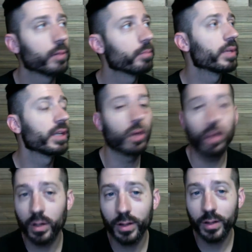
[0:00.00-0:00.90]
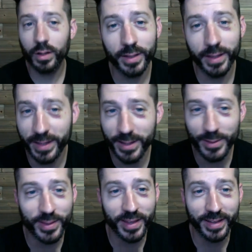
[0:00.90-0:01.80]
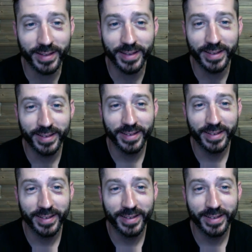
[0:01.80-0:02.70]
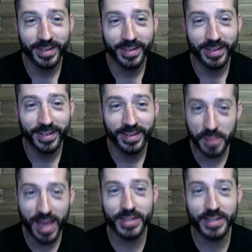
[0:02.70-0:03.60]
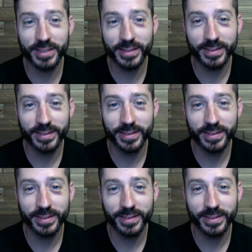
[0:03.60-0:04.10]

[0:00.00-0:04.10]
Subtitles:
beyond anything you could even imagine.